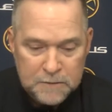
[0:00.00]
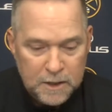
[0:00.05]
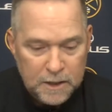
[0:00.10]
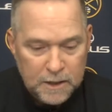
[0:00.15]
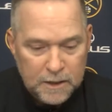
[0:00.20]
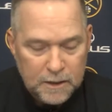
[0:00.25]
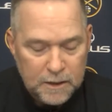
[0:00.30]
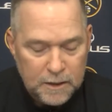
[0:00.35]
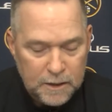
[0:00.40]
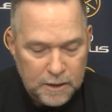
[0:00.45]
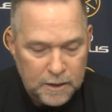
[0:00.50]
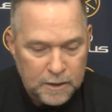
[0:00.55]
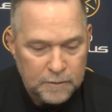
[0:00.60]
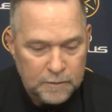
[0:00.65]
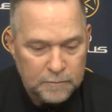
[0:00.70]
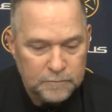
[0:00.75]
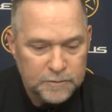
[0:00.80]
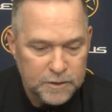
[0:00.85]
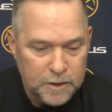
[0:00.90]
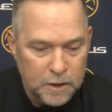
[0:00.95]

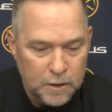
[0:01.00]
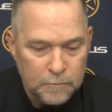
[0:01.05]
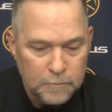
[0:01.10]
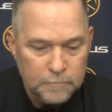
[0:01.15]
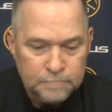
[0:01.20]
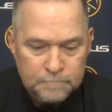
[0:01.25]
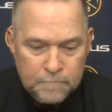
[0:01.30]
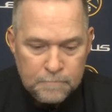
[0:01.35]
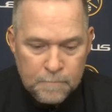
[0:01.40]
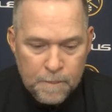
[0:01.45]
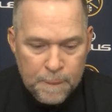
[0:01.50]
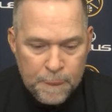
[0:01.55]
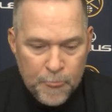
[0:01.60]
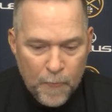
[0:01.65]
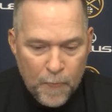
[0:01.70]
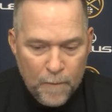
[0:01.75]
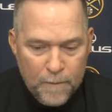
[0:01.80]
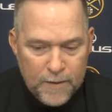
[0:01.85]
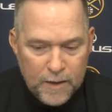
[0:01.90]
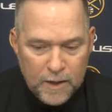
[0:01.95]
So
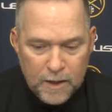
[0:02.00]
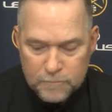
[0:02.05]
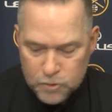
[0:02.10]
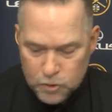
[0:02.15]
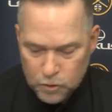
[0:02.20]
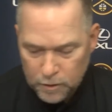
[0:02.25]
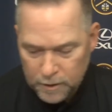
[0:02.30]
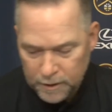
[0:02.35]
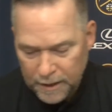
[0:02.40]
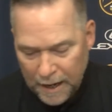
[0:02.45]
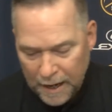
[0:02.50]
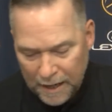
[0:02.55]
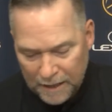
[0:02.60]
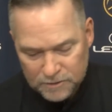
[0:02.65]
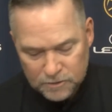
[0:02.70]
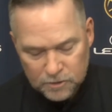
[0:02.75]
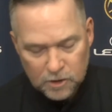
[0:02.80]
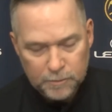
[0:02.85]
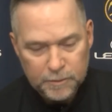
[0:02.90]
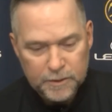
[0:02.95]
I'm sure our
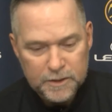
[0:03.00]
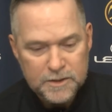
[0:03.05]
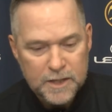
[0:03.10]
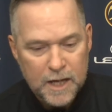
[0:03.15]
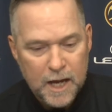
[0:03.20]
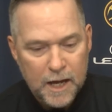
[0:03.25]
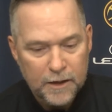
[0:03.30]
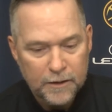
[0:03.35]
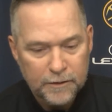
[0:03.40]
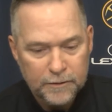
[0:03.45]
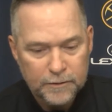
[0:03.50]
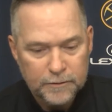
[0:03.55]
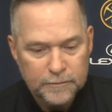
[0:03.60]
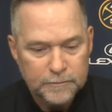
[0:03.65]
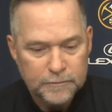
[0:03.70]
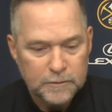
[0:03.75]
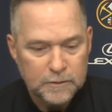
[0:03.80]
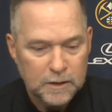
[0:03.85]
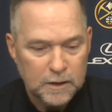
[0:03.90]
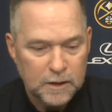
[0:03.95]
guys are a little bit
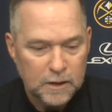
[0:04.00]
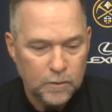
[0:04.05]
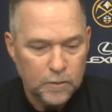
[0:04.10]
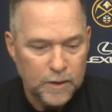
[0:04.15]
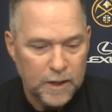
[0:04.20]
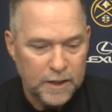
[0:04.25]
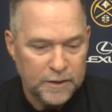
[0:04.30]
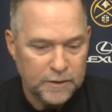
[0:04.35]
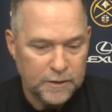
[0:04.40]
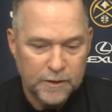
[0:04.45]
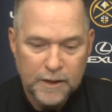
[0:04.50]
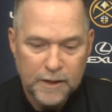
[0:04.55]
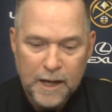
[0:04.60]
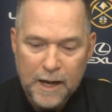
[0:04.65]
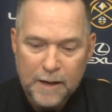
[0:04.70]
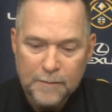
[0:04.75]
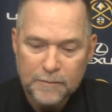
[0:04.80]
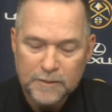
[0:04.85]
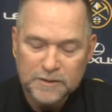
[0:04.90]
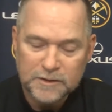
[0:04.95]
tired. We had another
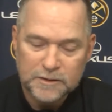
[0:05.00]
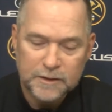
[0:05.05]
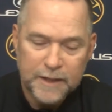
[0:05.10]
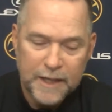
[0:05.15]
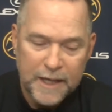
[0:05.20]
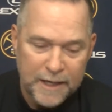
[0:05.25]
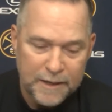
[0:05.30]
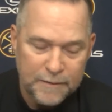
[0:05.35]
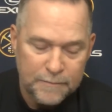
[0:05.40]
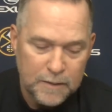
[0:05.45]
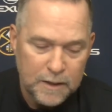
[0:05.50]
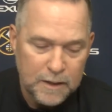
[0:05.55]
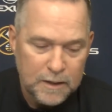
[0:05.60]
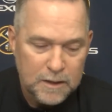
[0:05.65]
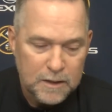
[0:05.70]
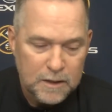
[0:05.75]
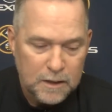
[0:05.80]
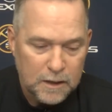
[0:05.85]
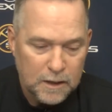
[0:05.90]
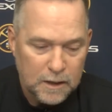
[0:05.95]
guy miss the game,
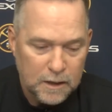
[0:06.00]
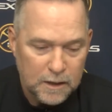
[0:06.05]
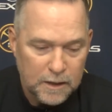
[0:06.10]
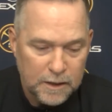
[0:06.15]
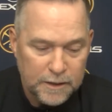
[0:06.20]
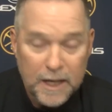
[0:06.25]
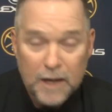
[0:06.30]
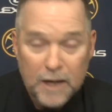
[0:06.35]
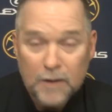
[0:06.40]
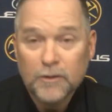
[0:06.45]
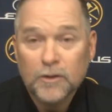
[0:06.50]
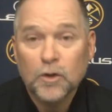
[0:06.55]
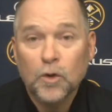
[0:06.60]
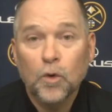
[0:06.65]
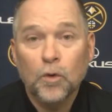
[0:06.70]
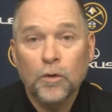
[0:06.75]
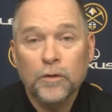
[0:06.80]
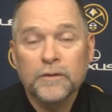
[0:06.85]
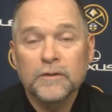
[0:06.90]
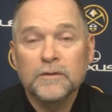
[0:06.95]
and Aaron
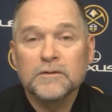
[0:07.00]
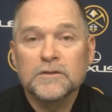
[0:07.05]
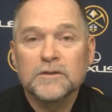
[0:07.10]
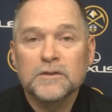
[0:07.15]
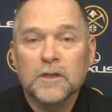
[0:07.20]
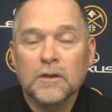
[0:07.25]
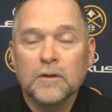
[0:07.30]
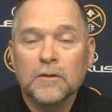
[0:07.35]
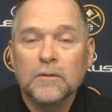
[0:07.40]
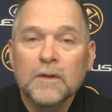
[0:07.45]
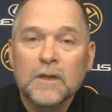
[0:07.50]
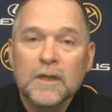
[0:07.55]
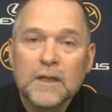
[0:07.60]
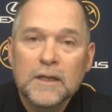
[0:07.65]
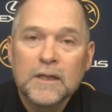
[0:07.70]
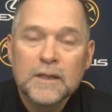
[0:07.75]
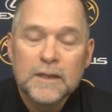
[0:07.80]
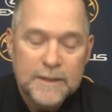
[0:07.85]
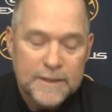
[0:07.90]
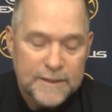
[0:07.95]
Gordon. So
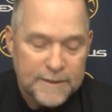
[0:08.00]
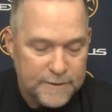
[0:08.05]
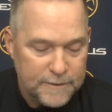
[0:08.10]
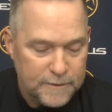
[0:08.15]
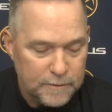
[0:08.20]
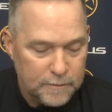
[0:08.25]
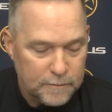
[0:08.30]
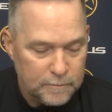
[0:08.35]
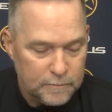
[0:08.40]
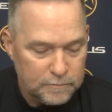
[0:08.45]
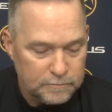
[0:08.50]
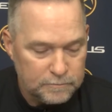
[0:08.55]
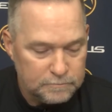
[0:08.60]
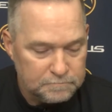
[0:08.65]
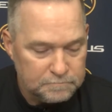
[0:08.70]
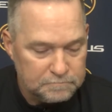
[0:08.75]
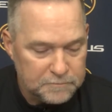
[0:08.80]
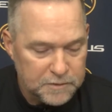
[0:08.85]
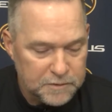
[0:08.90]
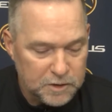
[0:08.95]

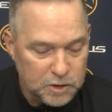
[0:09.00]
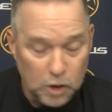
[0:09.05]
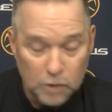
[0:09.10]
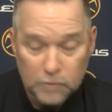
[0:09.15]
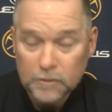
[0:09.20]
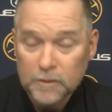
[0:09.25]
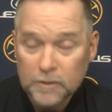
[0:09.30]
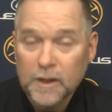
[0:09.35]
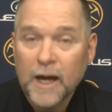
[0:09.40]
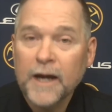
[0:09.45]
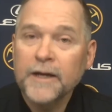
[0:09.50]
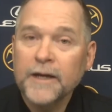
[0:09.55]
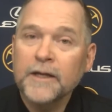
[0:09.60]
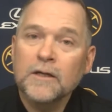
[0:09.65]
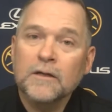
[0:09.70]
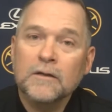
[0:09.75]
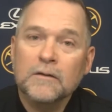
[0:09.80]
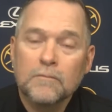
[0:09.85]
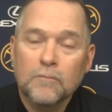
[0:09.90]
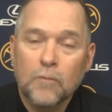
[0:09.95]
silver
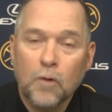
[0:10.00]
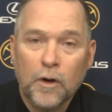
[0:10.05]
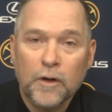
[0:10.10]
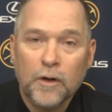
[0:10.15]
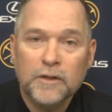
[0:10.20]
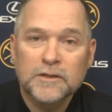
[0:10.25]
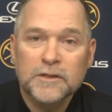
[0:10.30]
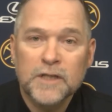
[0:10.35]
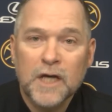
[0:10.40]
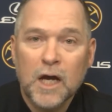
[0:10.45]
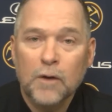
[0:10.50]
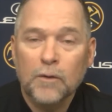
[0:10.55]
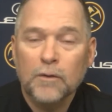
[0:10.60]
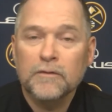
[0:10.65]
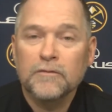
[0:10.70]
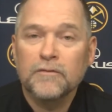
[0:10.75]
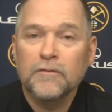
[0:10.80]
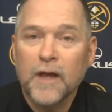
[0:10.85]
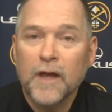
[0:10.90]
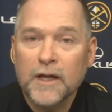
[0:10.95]
lining, Marcus
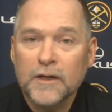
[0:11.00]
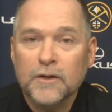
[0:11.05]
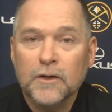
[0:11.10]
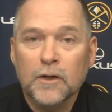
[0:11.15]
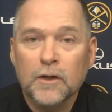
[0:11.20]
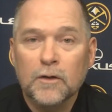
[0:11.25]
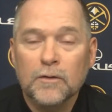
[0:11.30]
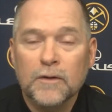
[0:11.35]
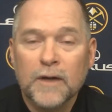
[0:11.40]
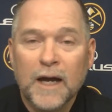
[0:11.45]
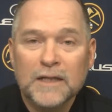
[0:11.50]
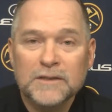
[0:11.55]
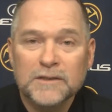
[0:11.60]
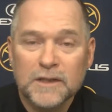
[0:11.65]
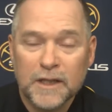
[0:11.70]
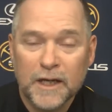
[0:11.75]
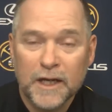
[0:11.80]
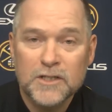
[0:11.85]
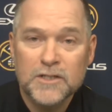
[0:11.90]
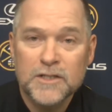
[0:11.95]
Howard, Vlatko, guys
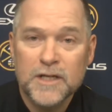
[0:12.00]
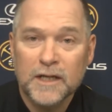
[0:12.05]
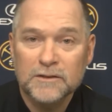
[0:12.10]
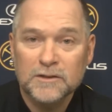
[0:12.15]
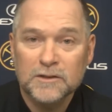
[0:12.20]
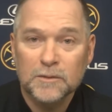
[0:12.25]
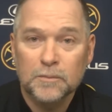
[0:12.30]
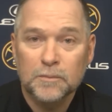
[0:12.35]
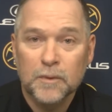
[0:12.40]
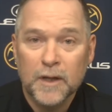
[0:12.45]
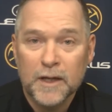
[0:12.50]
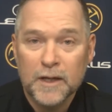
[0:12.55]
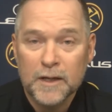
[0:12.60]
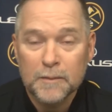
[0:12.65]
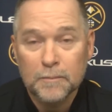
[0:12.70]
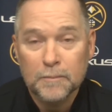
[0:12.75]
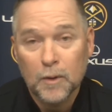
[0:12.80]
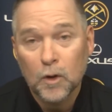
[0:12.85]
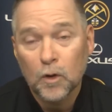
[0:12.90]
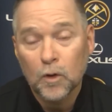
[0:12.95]
that got a chance to
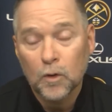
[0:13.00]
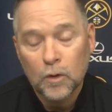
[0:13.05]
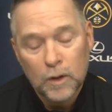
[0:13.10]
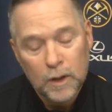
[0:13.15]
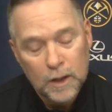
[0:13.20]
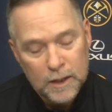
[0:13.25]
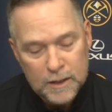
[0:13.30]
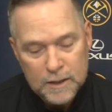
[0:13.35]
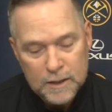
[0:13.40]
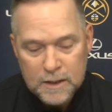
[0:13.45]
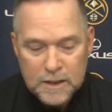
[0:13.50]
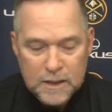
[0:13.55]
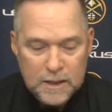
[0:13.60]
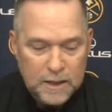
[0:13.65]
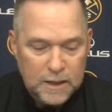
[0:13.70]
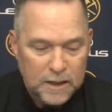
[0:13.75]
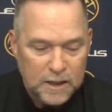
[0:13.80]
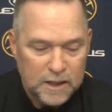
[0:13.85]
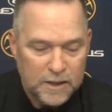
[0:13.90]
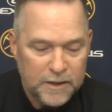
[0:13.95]
play, Bowl,
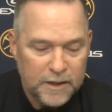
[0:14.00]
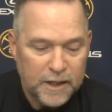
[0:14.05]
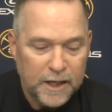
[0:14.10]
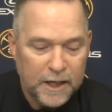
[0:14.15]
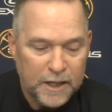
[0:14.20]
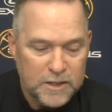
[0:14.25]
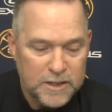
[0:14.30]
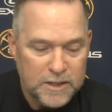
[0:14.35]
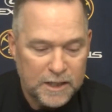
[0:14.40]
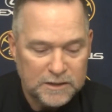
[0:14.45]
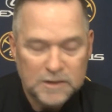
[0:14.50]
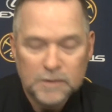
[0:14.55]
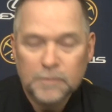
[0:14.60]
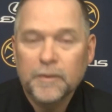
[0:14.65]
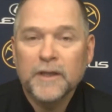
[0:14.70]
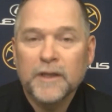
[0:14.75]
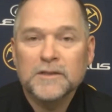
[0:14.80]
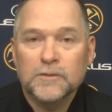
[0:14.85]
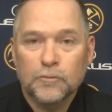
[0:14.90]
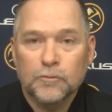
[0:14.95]
they got a chance to
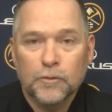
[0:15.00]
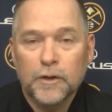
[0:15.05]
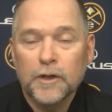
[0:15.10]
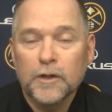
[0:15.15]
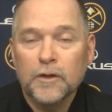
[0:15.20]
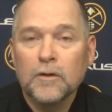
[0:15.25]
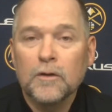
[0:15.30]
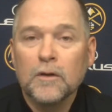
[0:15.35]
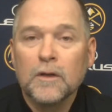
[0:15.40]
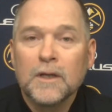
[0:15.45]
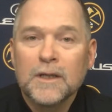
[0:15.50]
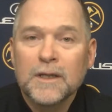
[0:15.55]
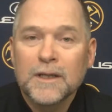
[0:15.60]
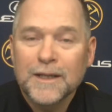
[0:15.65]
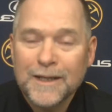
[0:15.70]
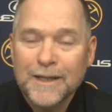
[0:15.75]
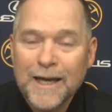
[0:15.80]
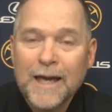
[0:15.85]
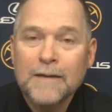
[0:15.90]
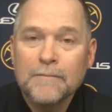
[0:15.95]
play some real
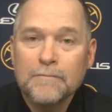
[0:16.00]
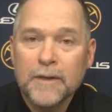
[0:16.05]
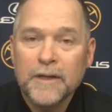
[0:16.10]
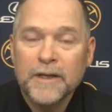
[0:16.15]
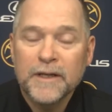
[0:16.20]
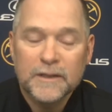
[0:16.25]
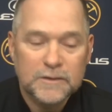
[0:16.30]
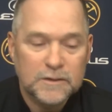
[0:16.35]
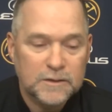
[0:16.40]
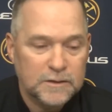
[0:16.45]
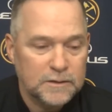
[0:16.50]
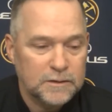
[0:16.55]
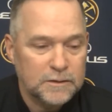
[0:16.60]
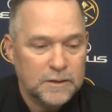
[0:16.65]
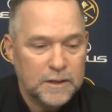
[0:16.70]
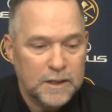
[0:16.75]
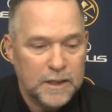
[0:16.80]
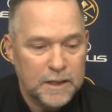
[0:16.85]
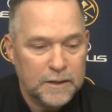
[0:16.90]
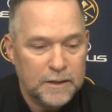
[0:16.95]
game
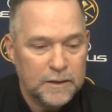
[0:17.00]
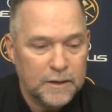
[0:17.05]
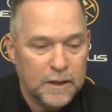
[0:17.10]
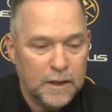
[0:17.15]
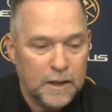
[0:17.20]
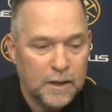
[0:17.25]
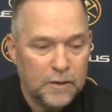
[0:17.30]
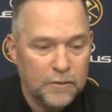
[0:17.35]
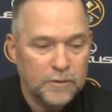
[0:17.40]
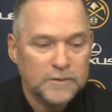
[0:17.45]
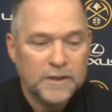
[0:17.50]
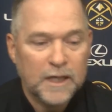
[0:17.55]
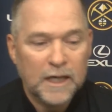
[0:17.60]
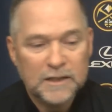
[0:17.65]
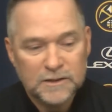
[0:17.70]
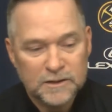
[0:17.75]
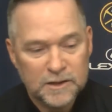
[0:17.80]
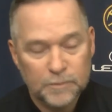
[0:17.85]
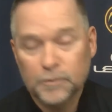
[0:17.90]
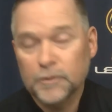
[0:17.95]
minutes. And those
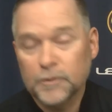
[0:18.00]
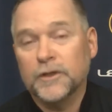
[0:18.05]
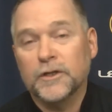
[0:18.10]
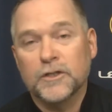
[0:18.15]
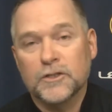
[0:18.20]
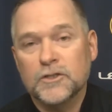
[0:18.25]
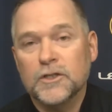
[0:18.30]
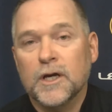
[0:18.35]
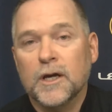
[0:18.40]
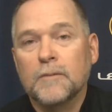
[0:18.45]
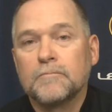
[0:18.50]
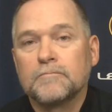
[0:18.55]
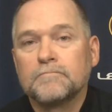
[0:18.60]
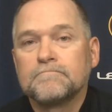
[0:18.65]
guys did a pretty good job.